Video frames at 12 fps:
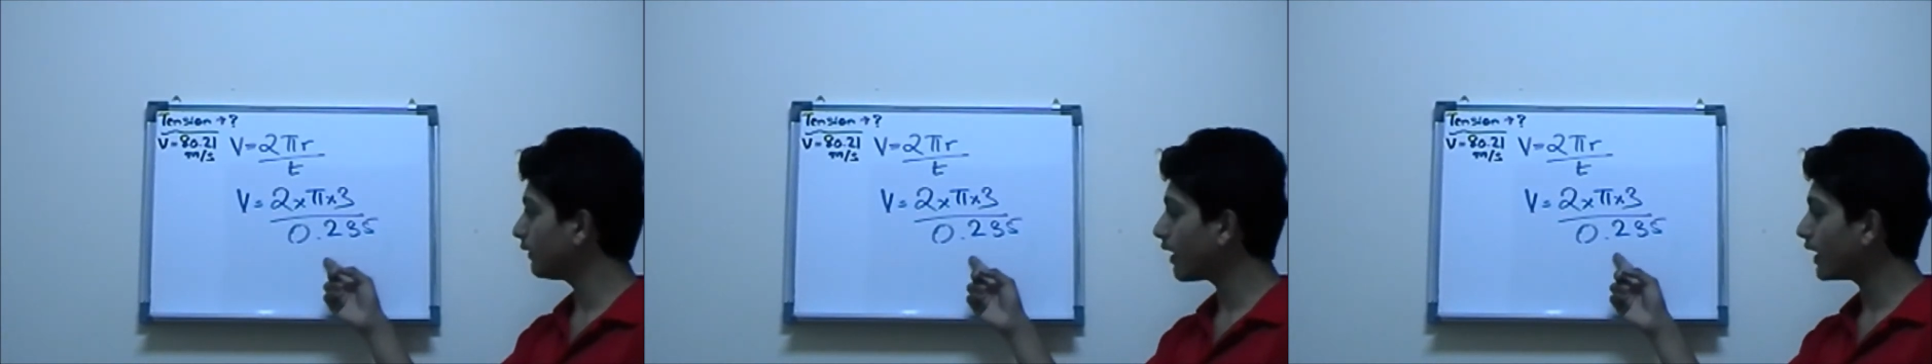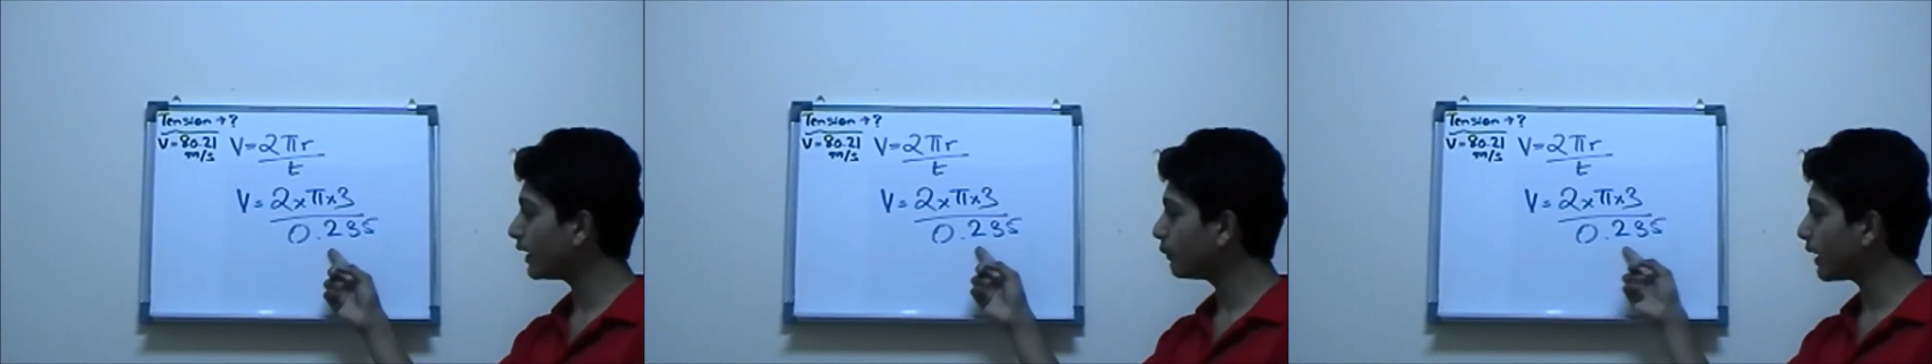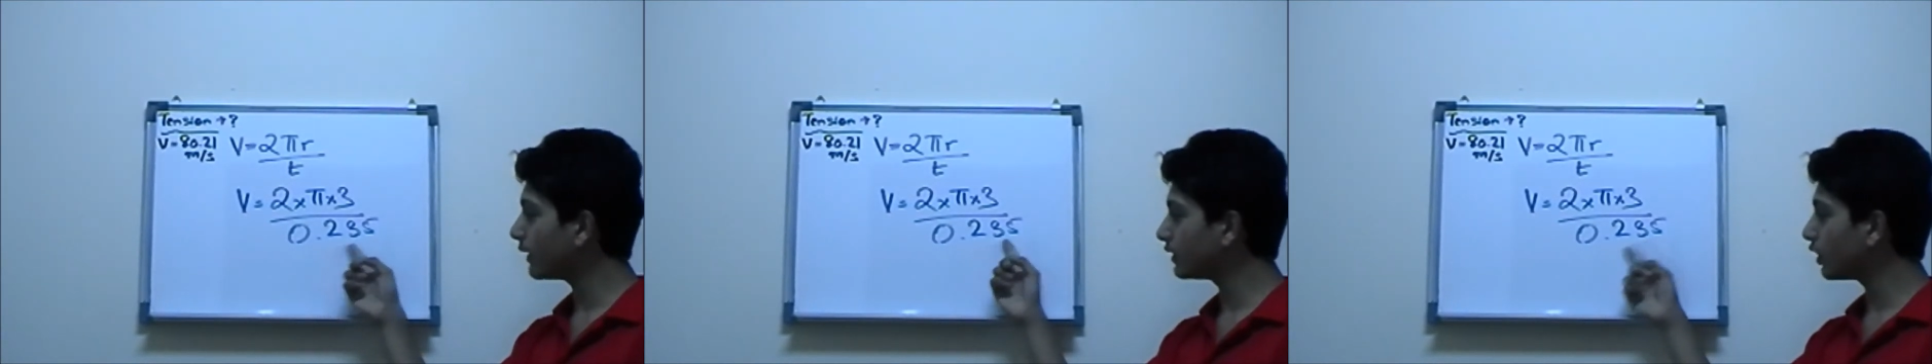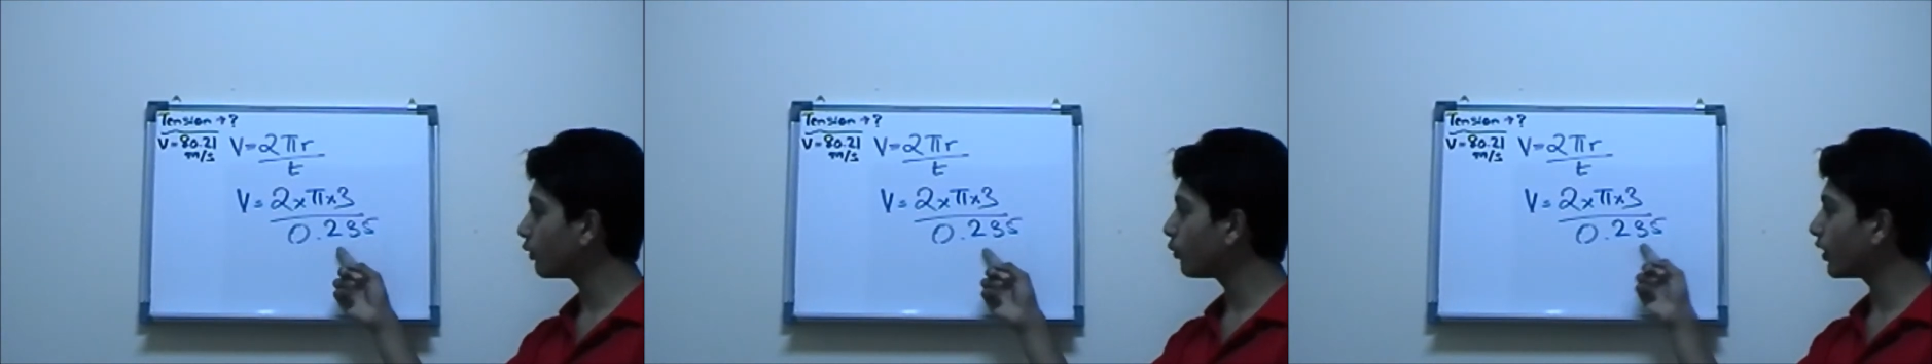divide it by
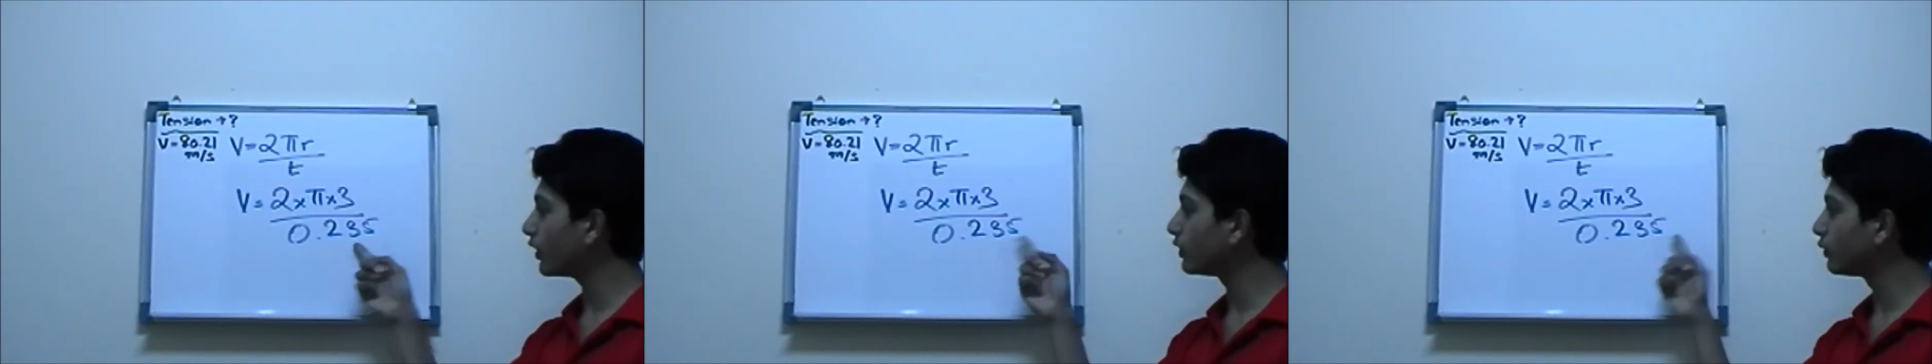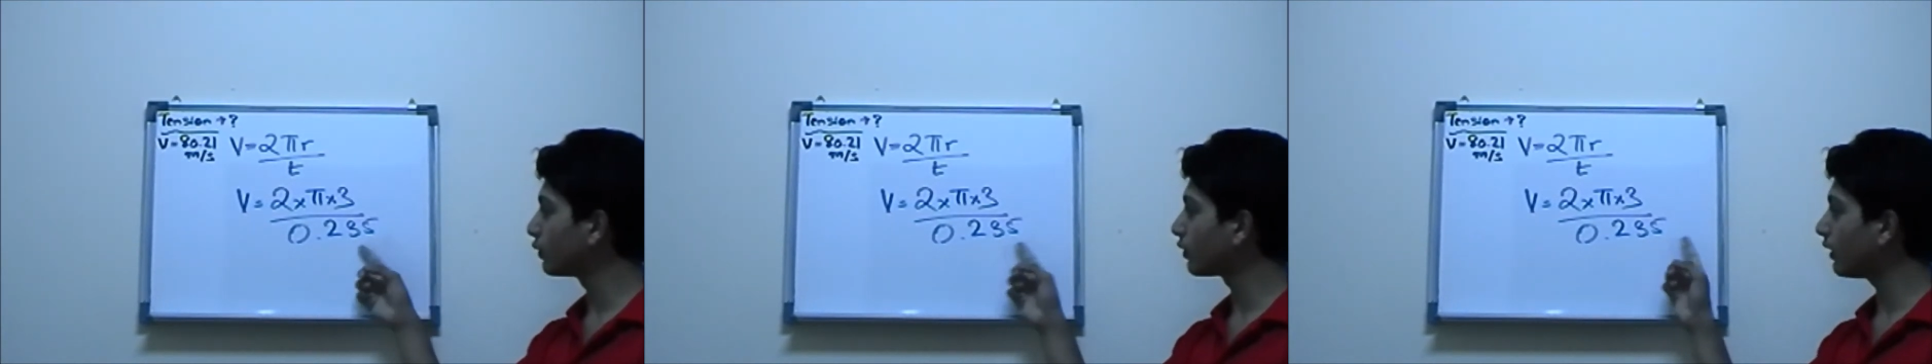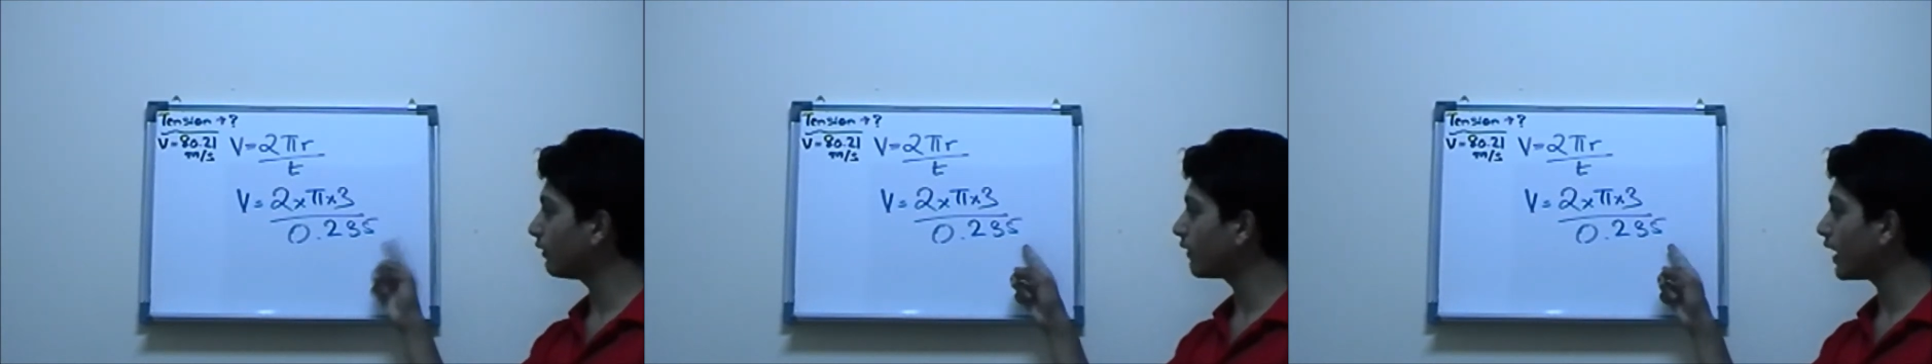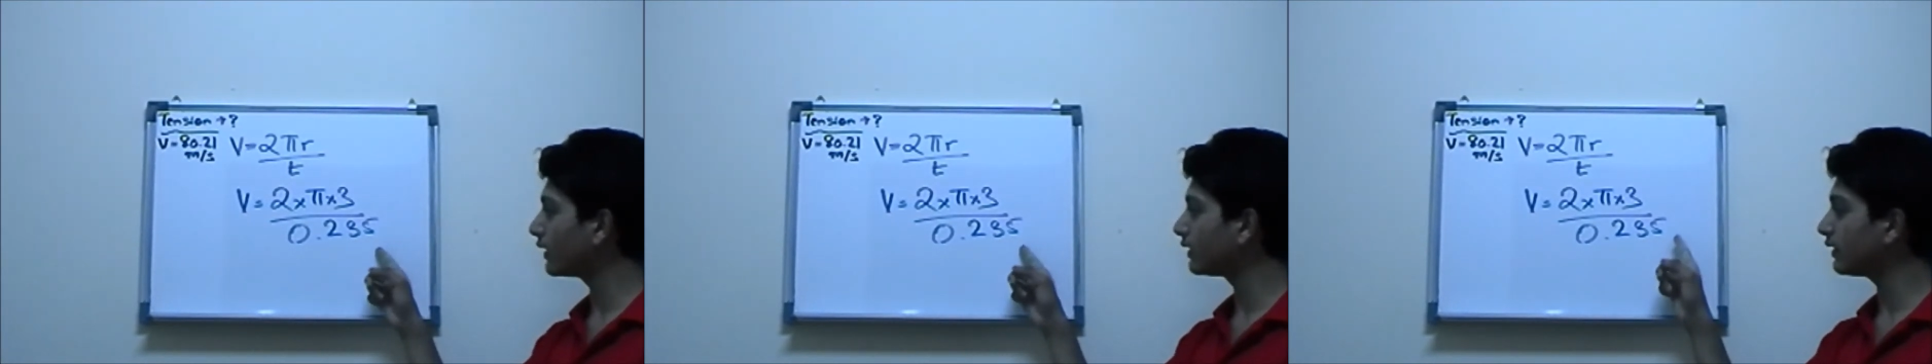zero point two three five.